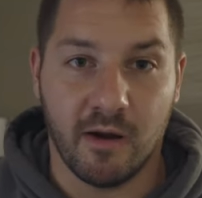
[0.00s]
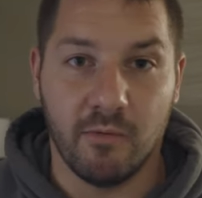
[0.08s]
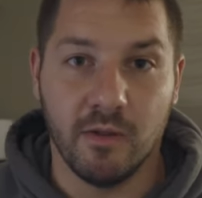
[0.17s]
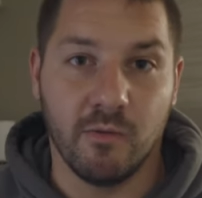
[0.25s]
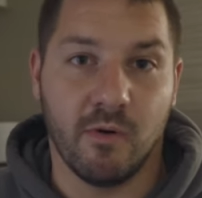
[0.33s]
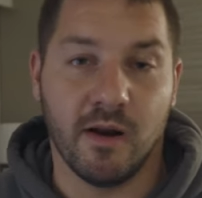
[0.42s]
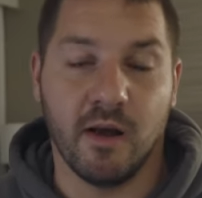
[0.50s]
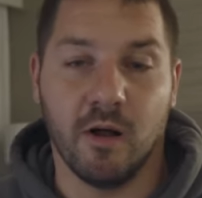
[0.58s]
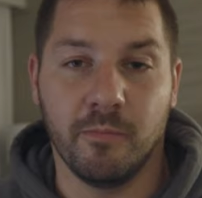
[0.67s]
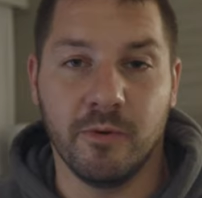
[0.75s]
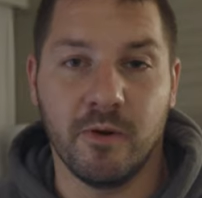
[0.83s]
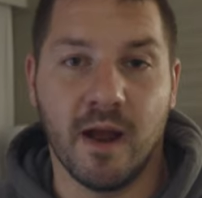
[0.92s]
I really want to
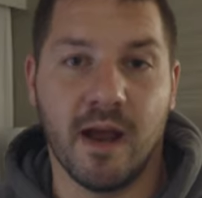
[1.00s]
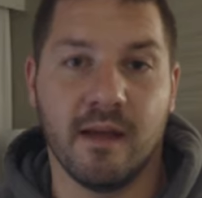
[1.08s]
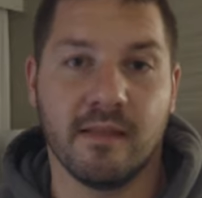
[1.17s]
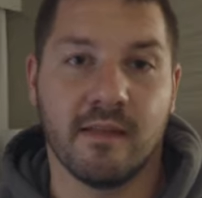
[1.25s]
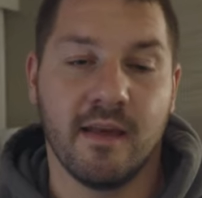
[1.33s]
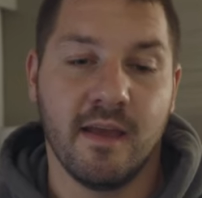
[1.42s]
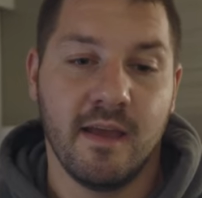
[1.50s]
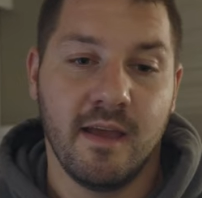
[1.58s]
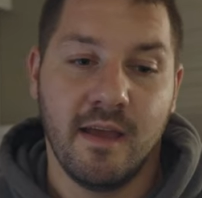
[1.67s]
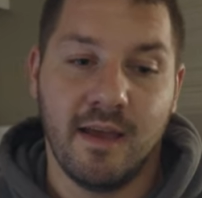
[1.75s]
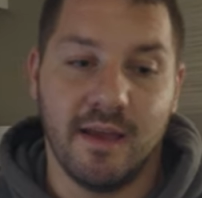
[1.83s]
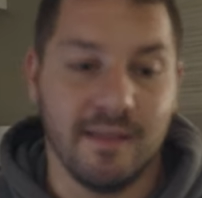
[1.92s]
help you guys.
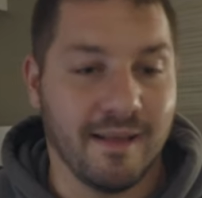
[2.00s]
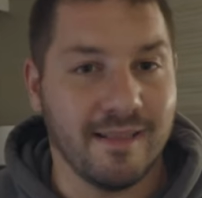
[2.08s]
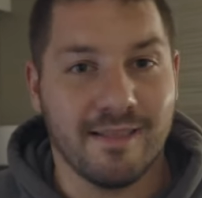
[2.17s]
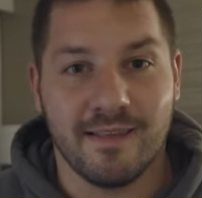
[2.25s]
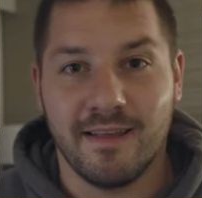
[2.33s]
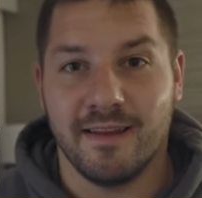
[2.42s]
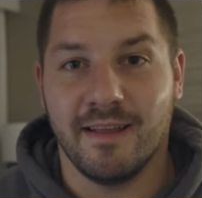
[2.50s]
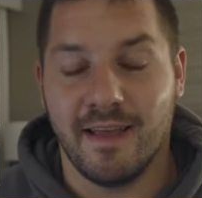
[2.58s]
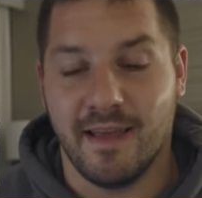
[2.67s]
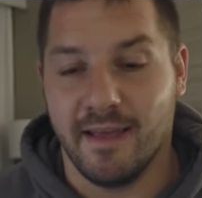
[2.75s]
And that's it.